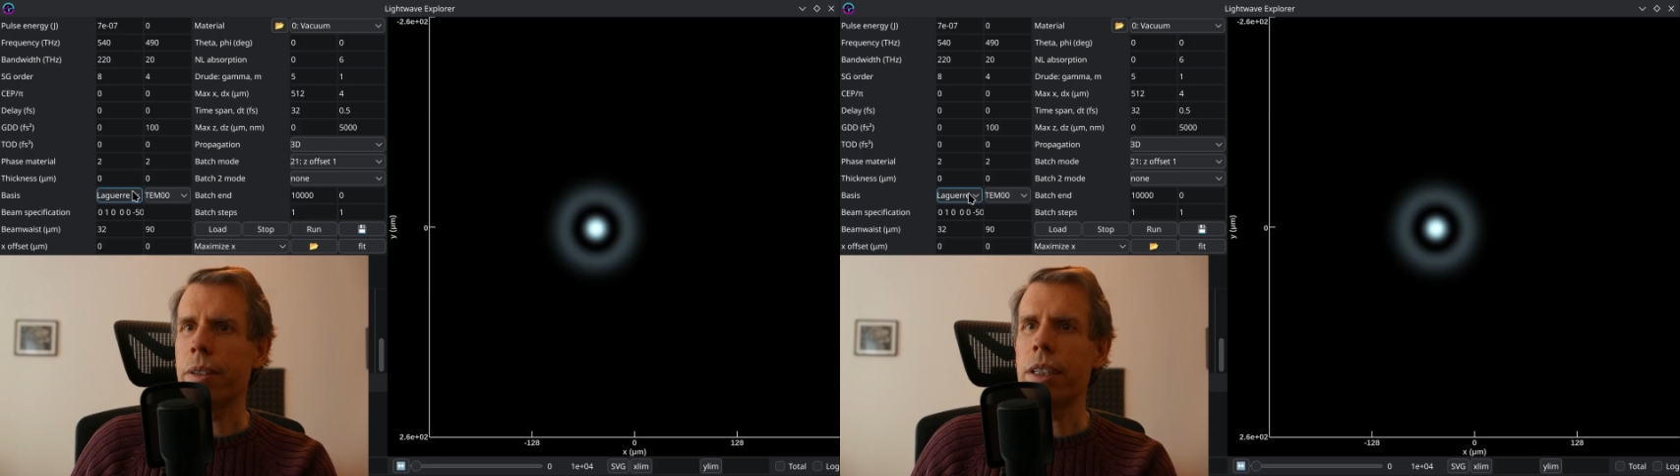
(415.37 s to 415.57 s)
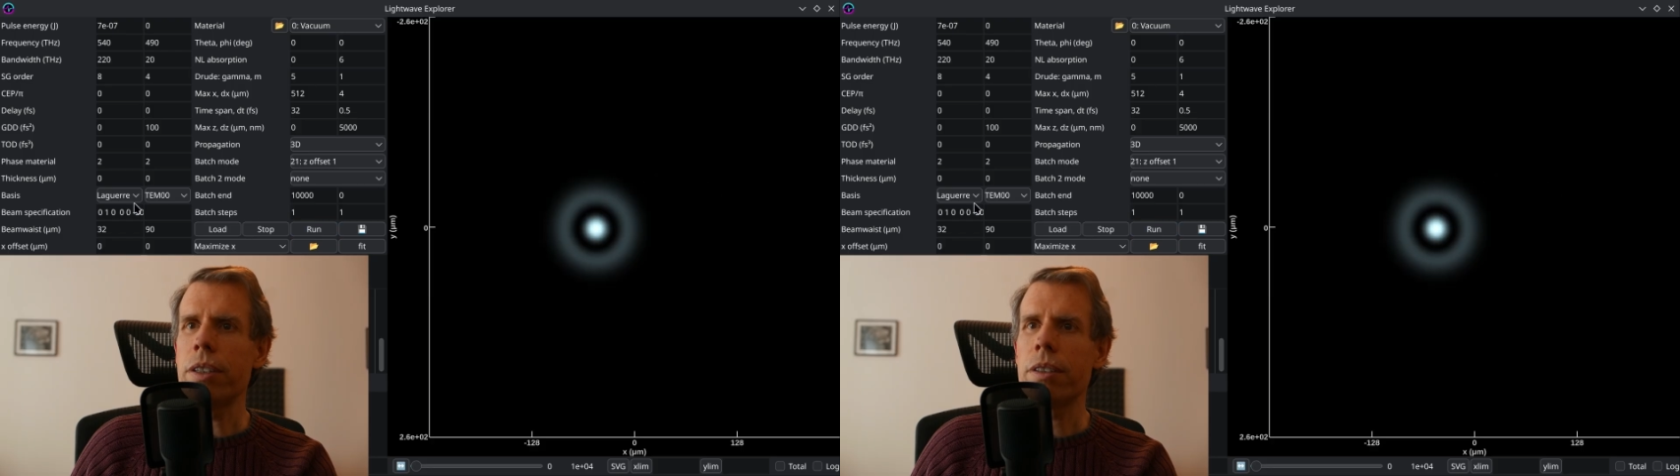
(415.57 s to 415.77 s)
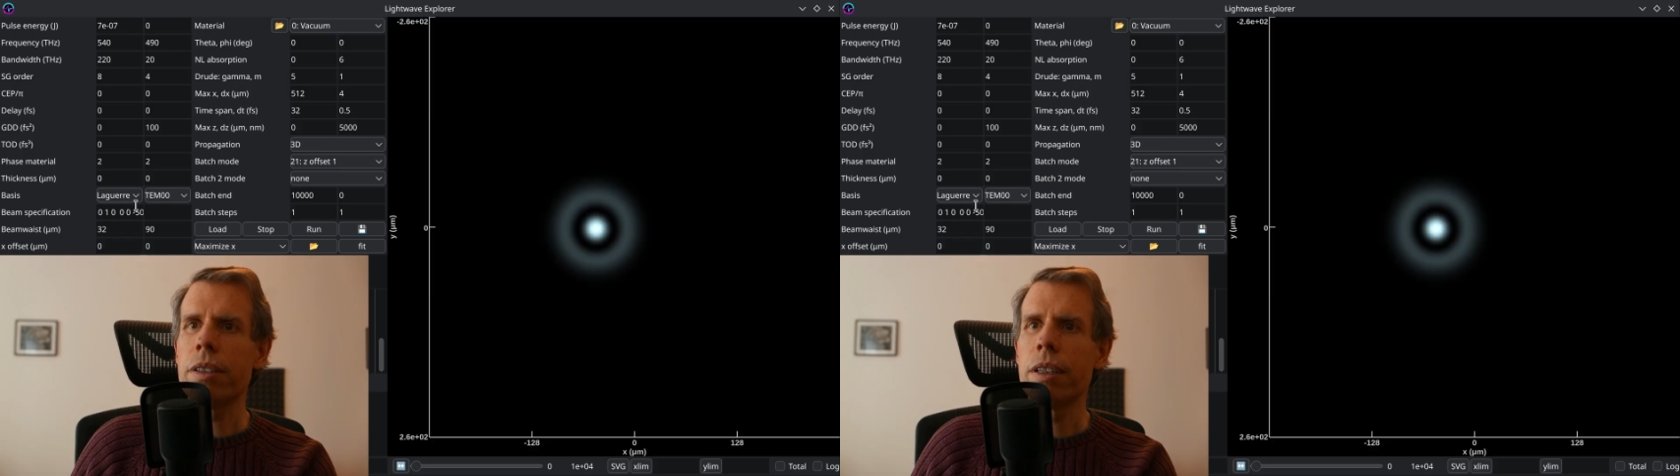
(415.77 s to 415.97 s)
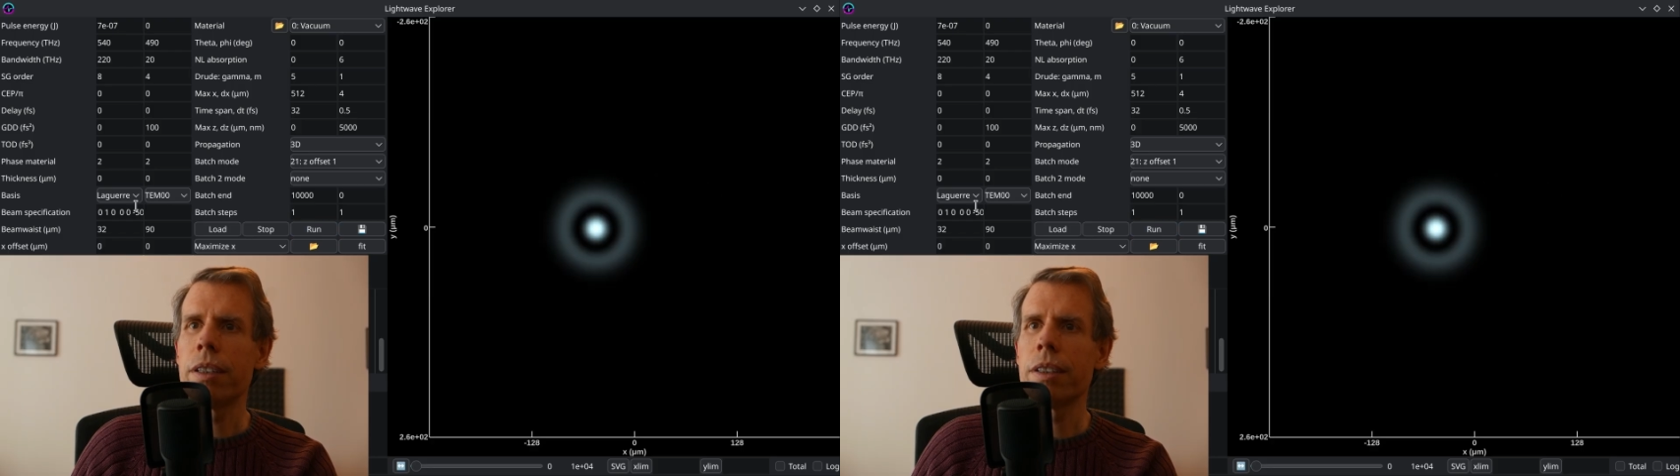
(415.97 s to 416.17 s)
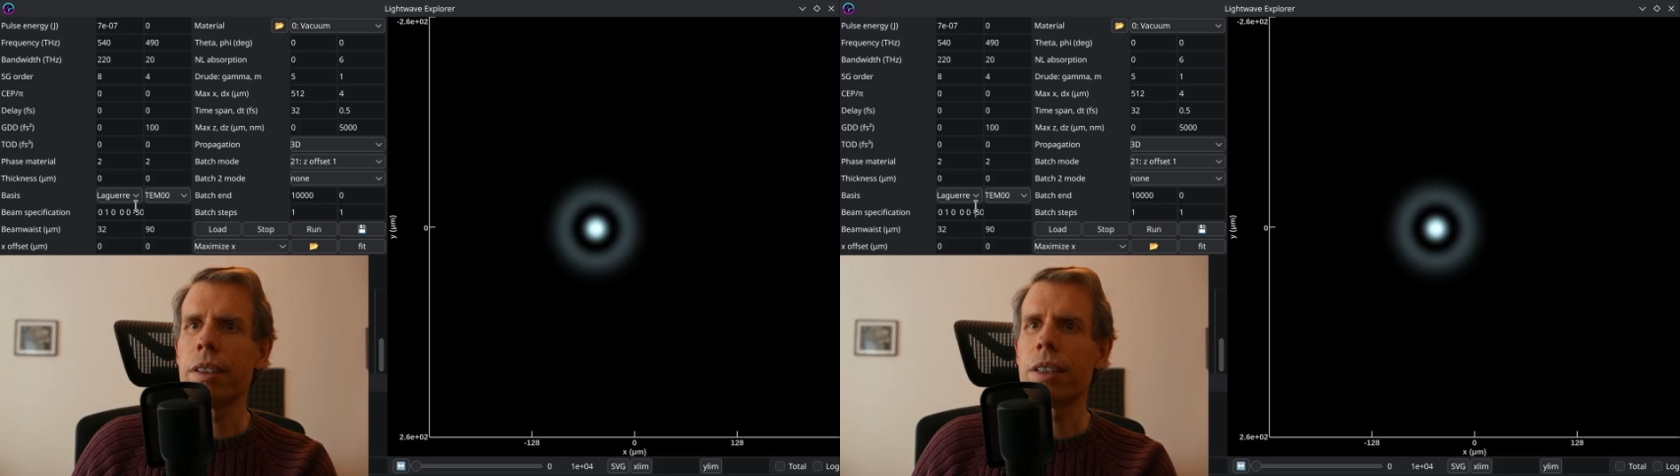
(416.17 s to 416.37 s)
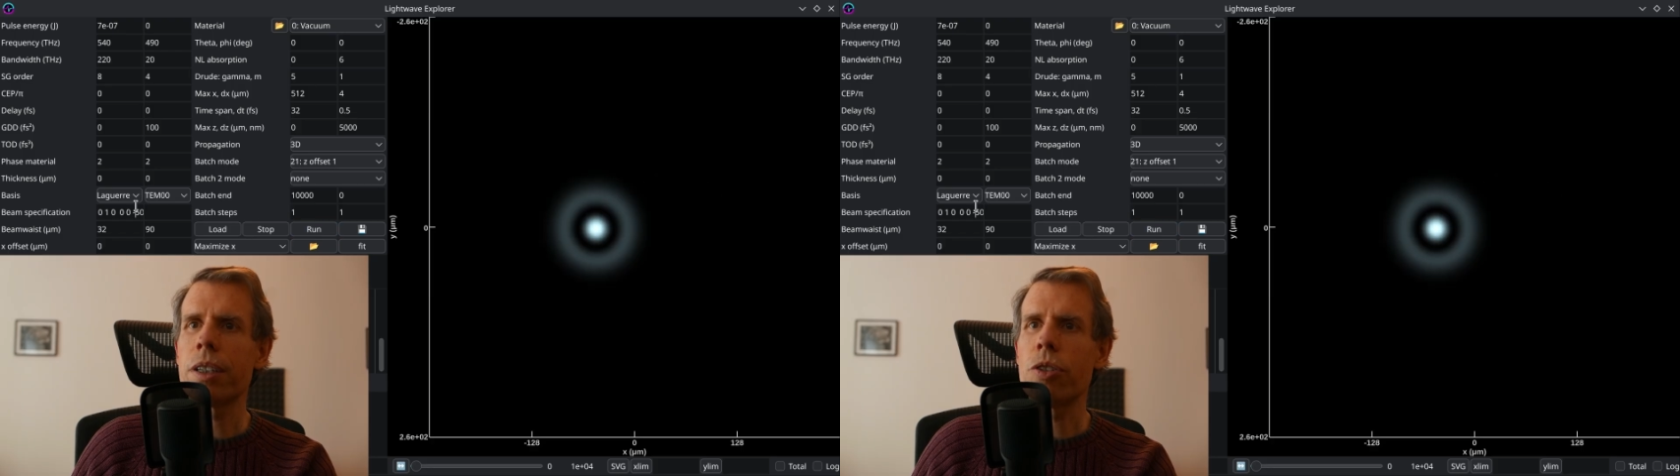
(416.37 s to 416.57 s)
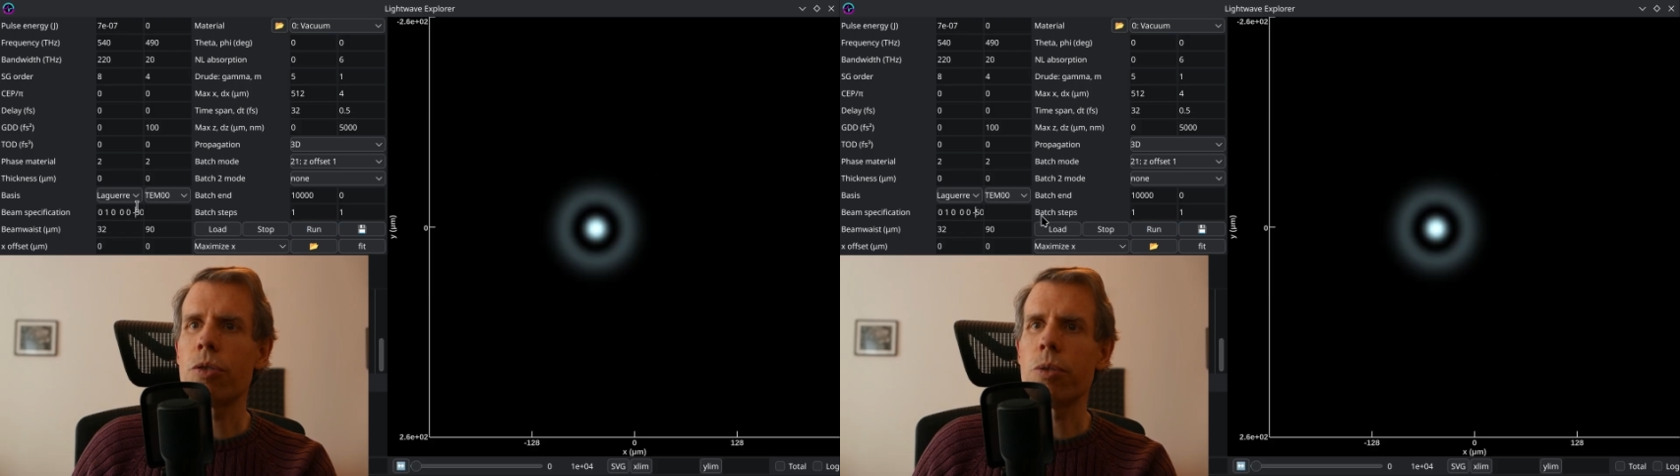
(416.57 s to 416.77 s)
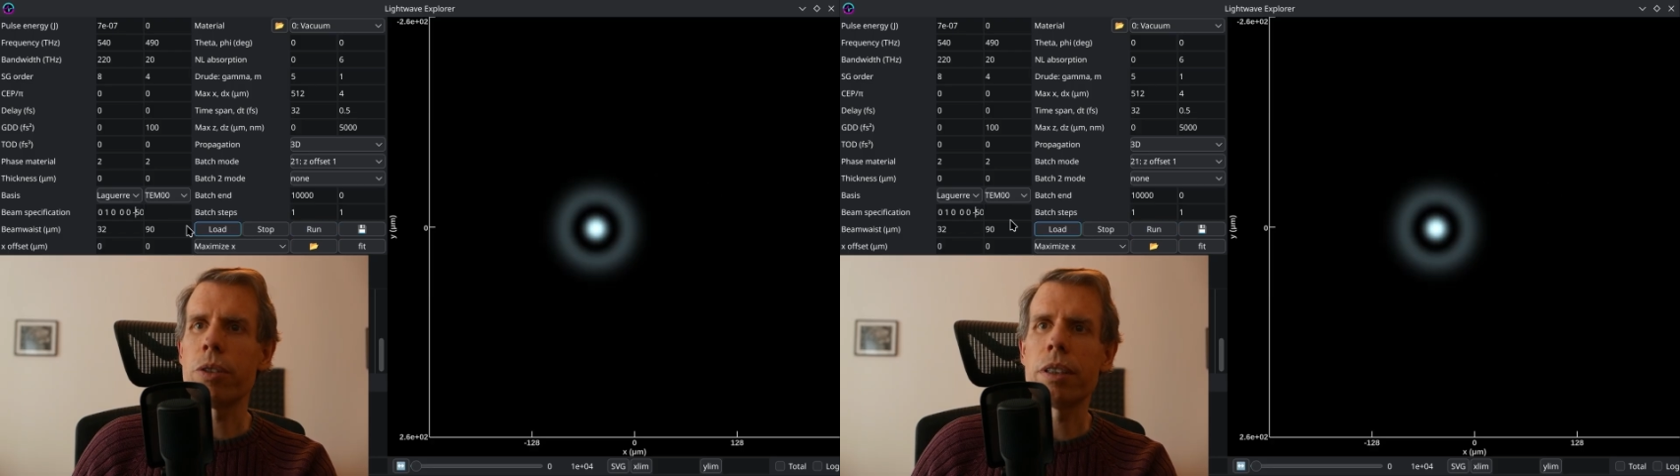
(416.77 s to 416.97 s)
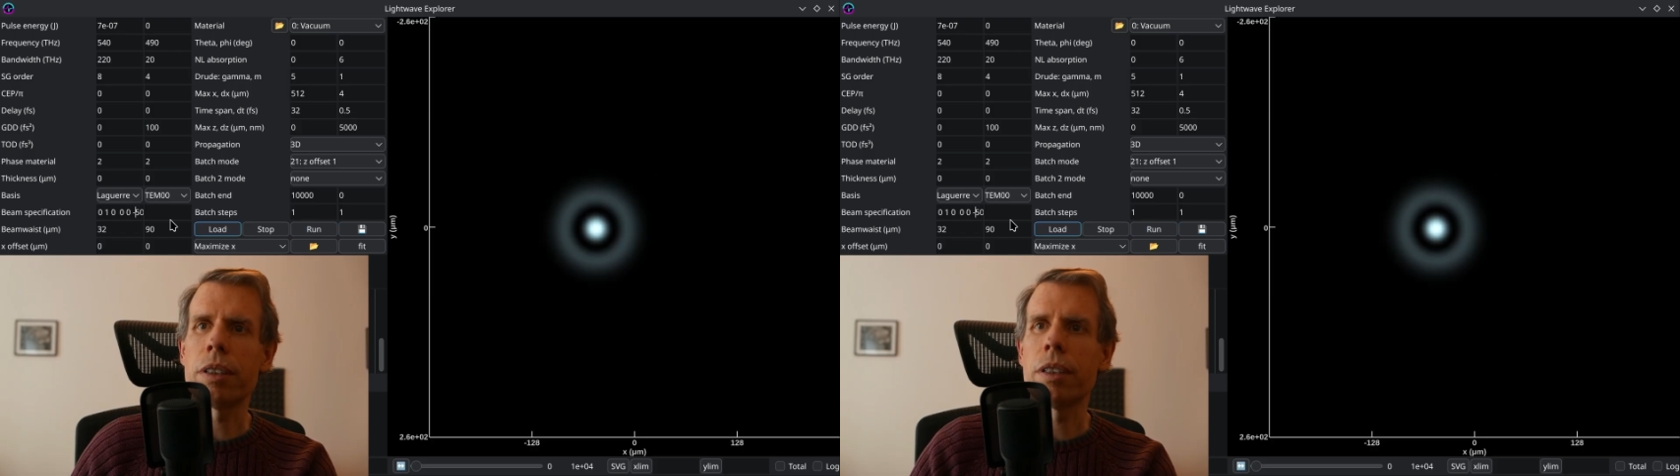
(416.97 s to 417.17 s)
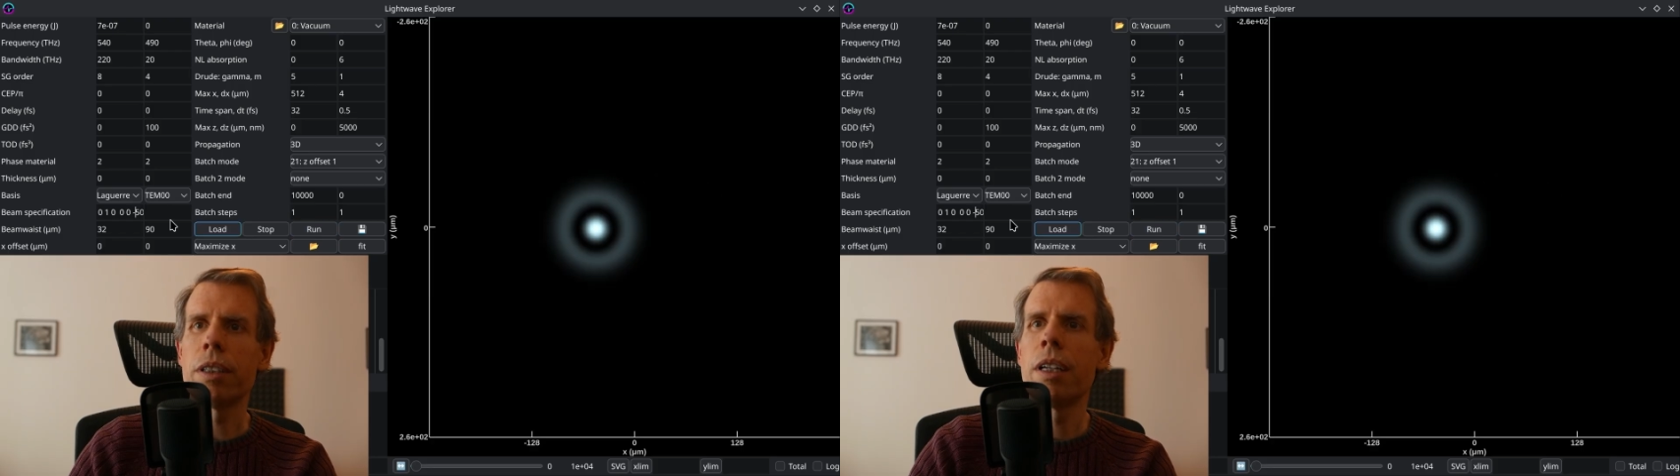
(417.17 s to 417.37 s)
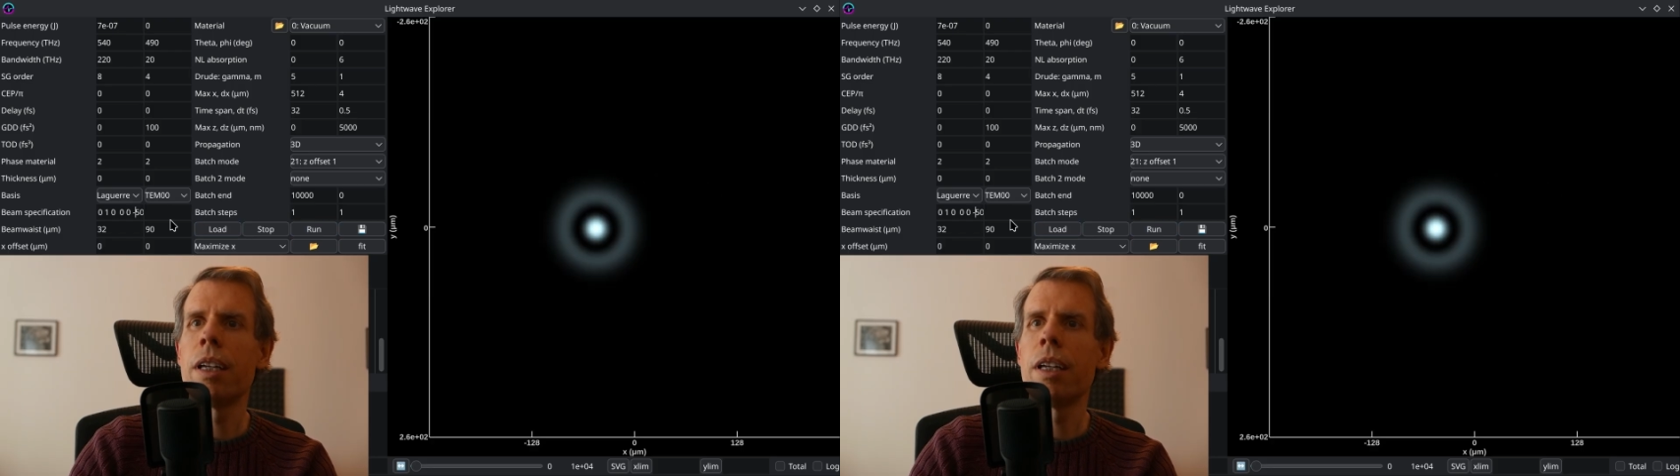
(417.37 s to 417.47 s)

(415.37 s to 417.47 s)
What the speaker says: We can just control the